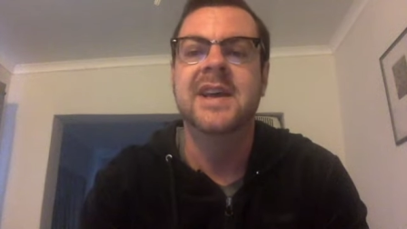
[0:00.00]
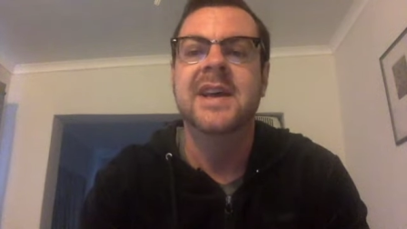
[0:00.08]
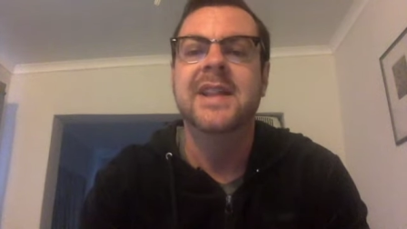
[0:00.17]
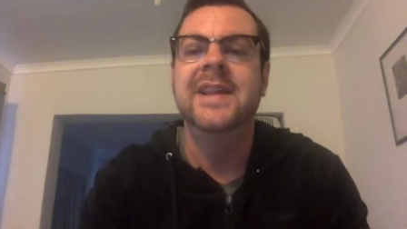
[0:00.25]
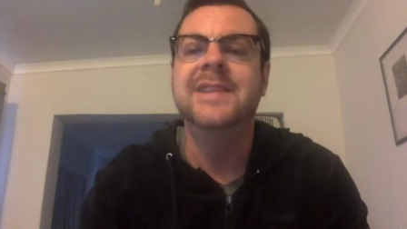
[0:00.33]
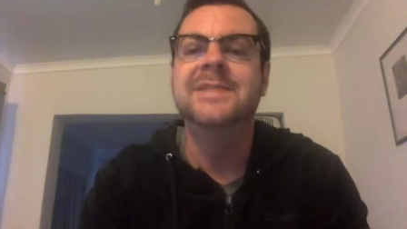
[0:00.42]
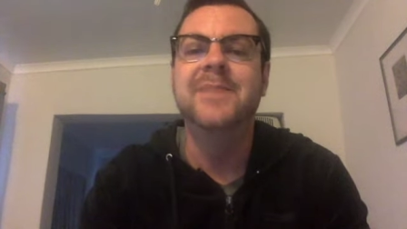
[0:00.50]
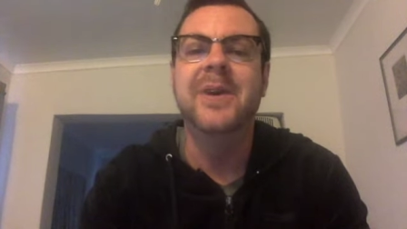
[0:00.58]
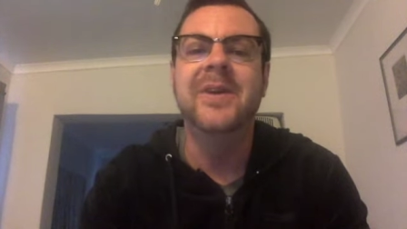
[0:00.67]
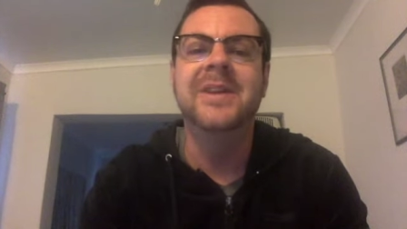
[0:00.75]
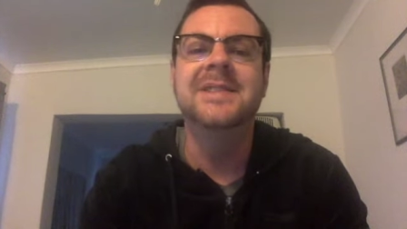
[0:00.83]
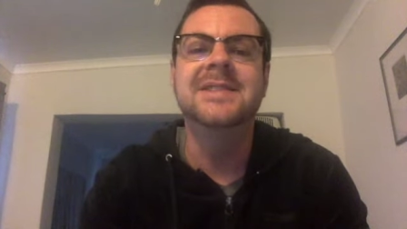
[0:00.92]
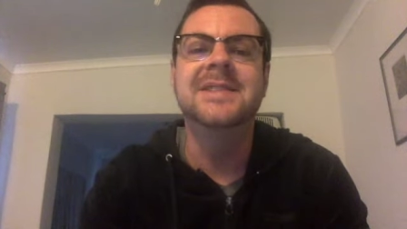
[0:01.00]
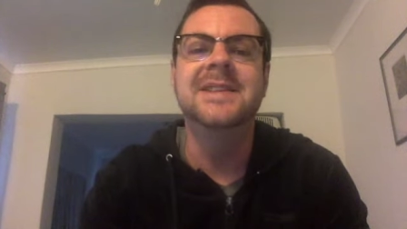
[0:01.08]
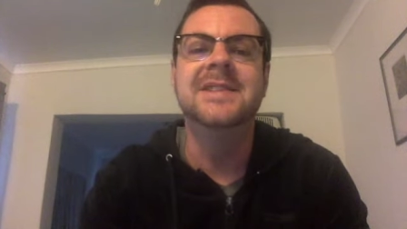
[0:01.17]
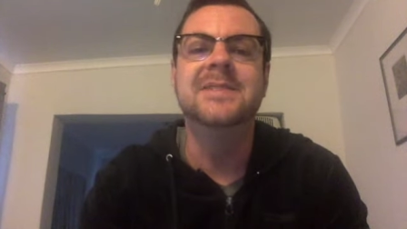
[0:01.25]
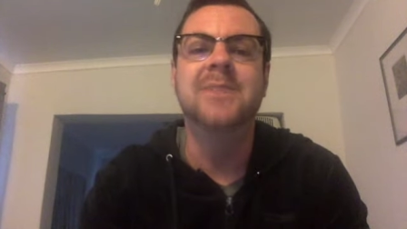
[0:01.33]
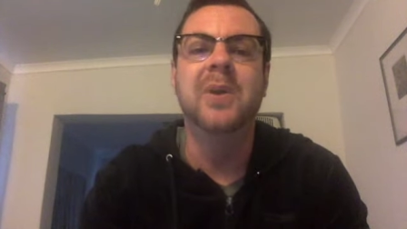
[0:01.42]
the experience
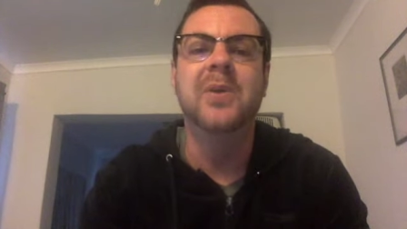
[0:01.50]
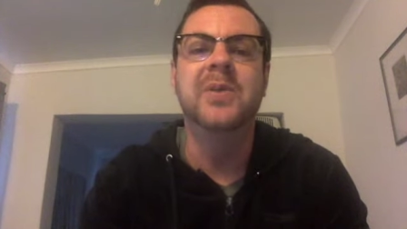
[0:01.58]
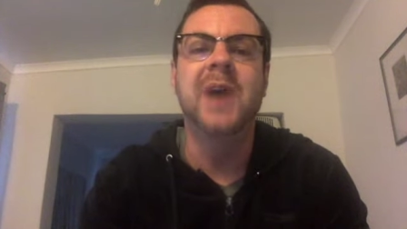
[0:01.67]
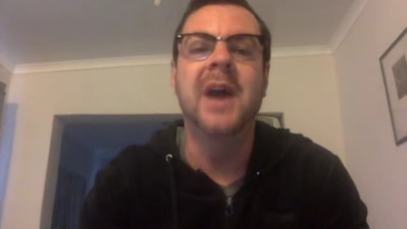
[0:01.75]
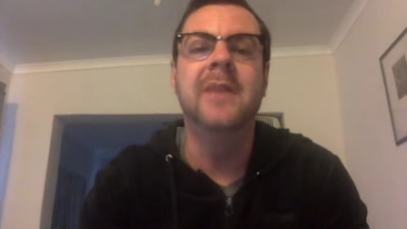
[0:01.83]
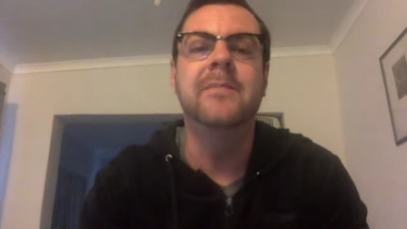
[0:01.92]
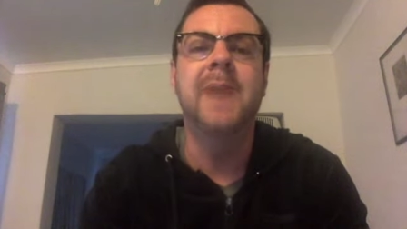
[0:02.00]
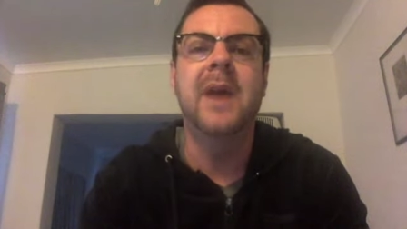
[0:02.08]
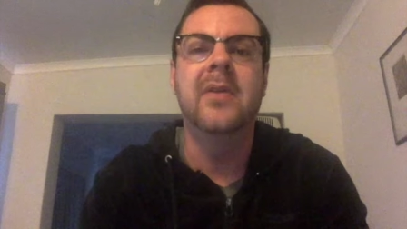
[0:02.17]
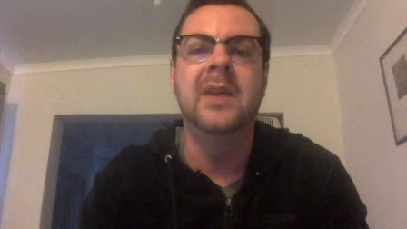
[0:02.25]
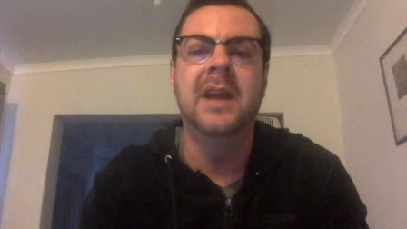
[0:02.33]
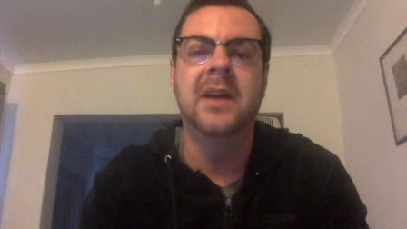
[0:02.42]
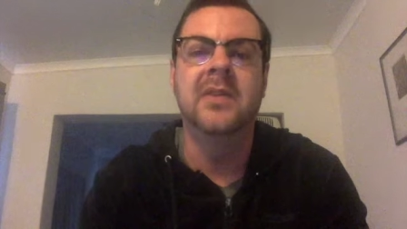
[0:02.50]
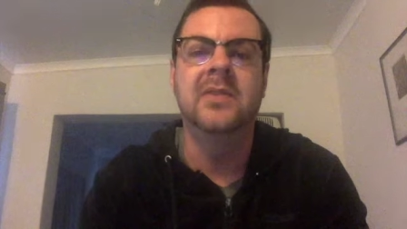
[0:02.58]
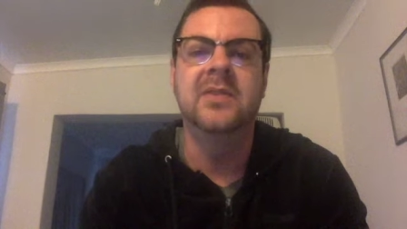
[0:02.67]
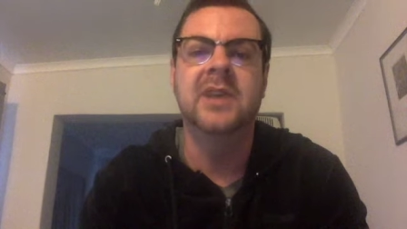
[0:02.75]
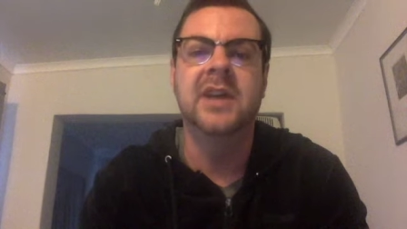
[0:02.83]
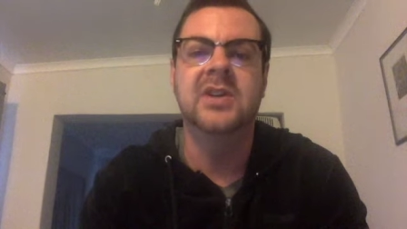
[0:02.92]
is both unparalleled
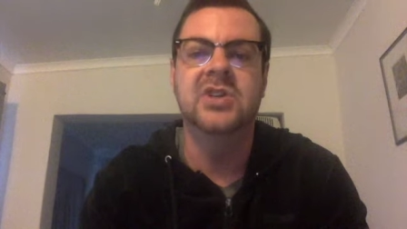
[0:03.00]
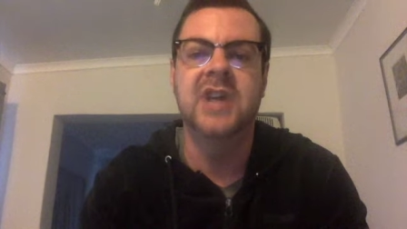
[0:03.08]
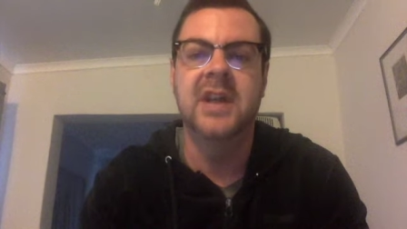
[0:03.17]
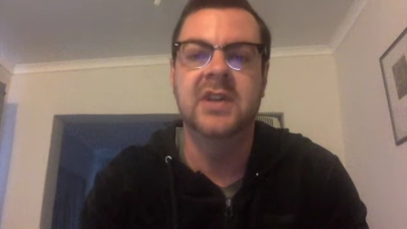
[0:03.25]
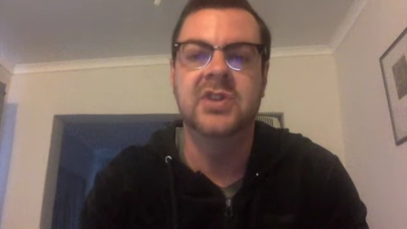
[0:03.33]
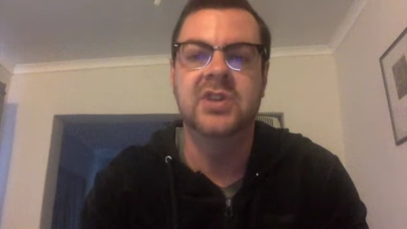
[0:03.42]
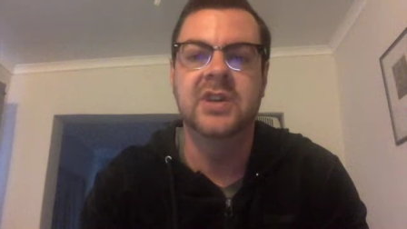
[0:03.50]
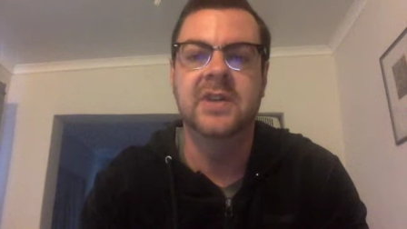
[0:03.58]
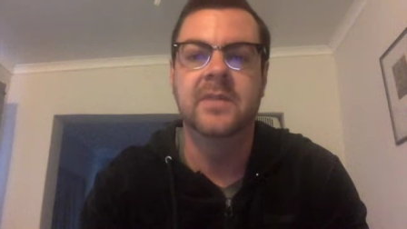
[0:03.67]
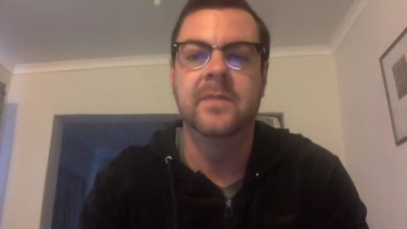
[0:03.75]
and challenging.